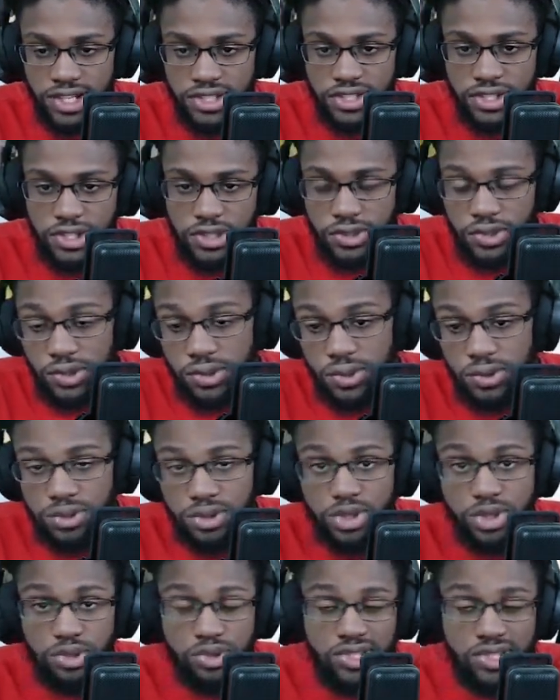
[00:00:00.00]
do
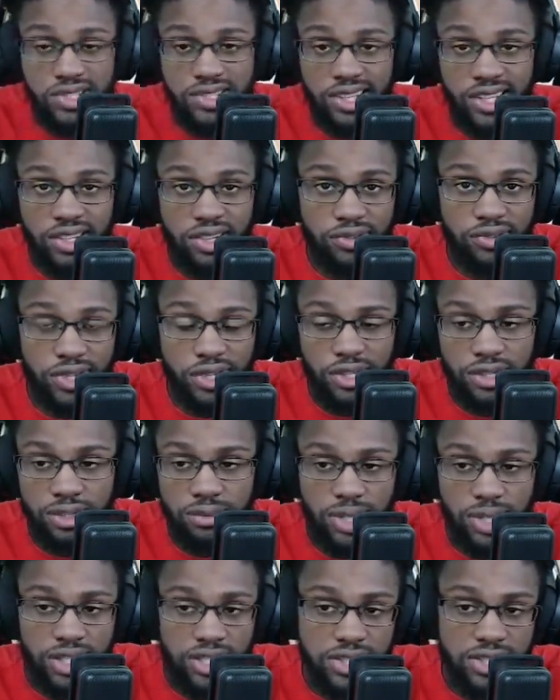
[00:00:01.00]
choose to land over here
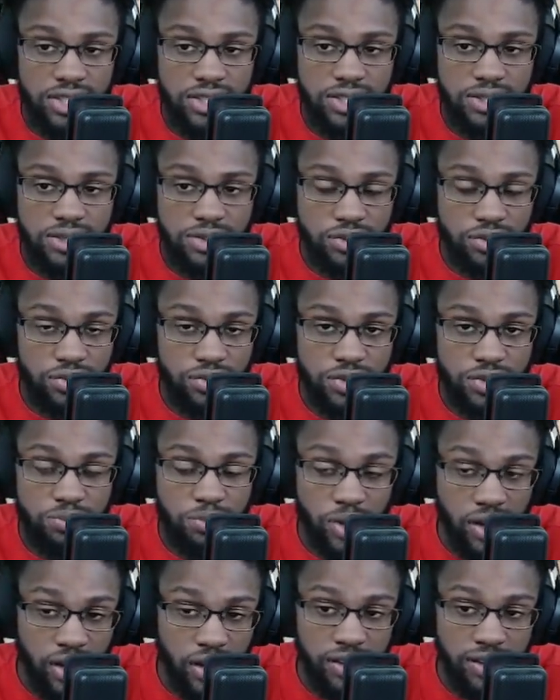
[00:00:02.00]
in my new
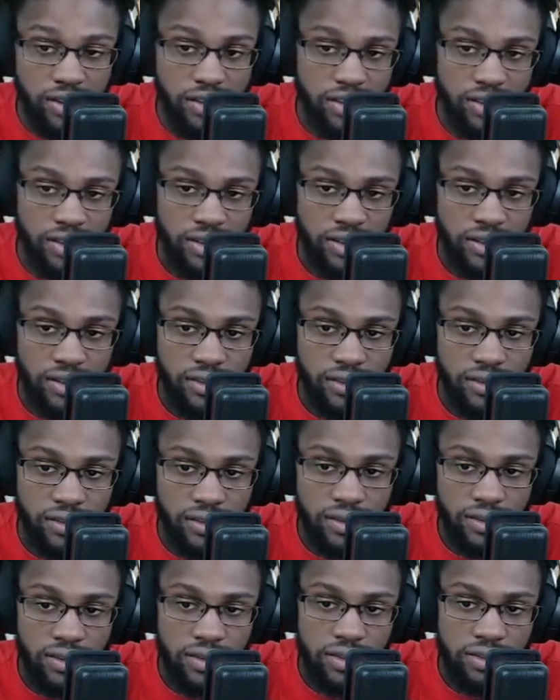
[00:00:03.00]
spot,
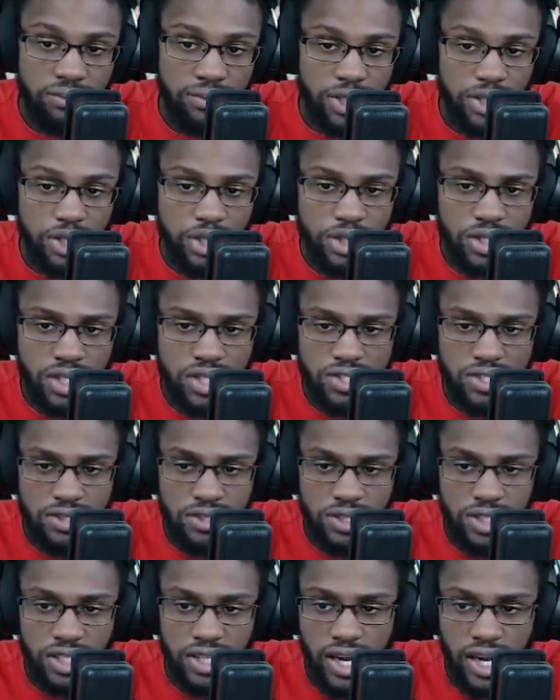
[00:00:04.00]
make sure you guys are
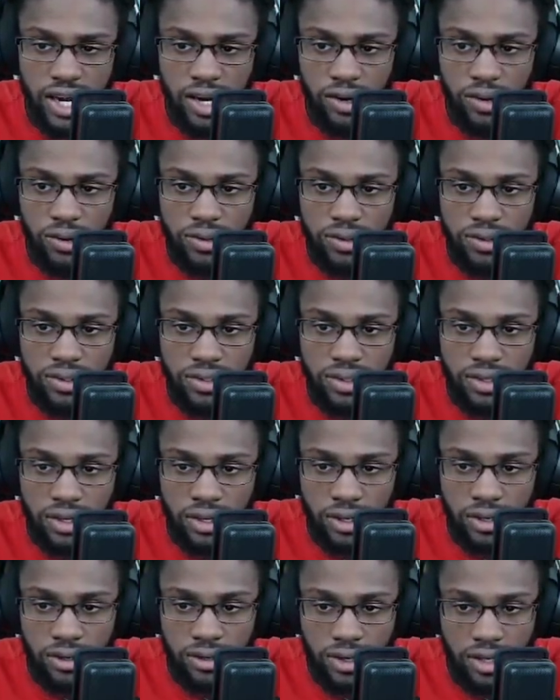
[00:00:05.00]
looking out
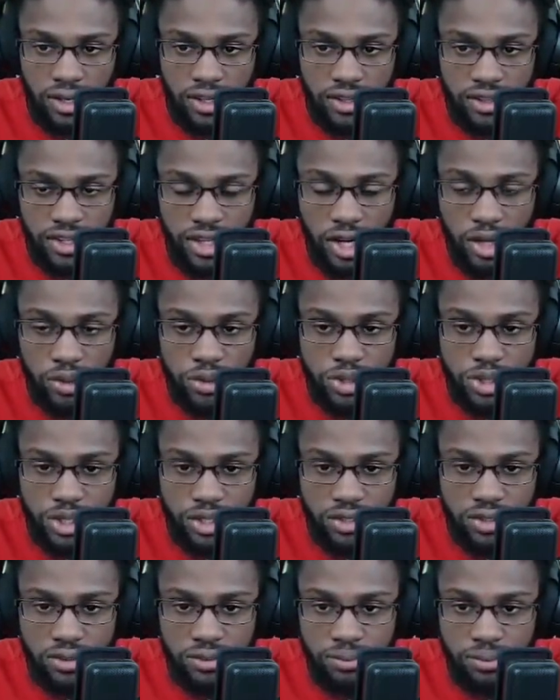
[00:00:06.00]
in the
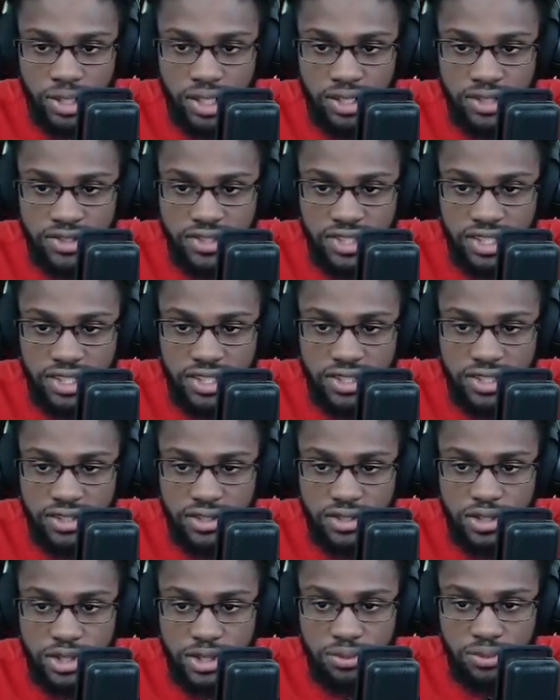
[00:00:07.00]
ocean, because this
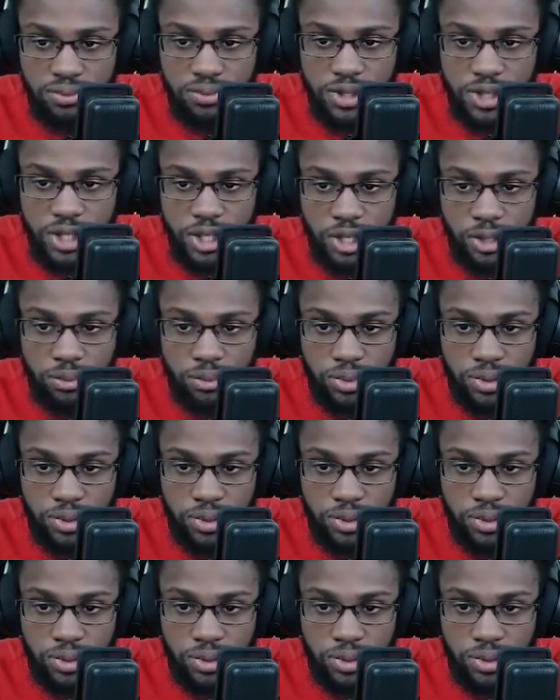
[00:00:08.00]
ship